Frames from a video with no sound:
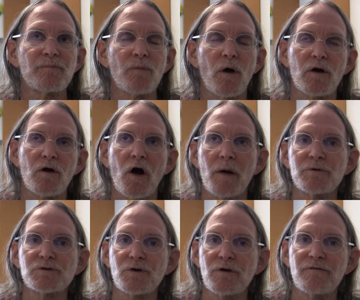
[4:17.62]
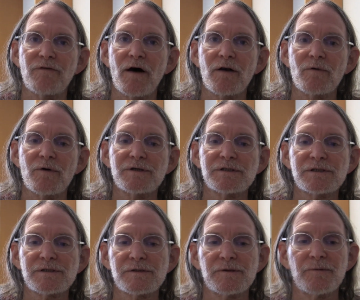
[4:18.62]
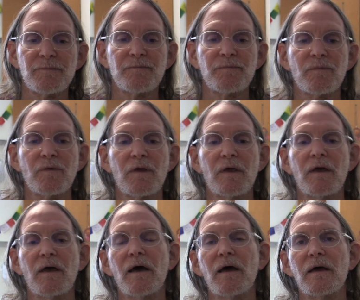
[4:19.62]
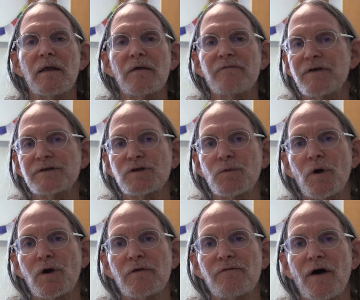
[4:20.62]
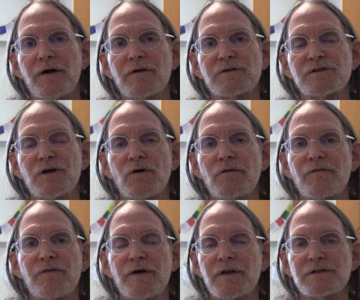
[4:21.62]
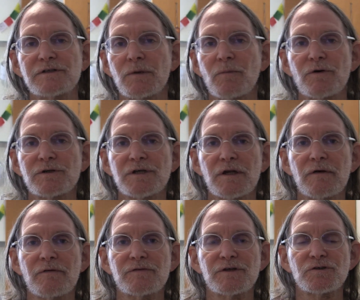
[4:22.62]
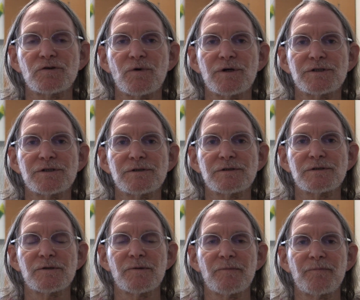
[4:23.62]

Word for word: our karma is going to follow us, and eventually we're going to find ourselves in a similar set of situations.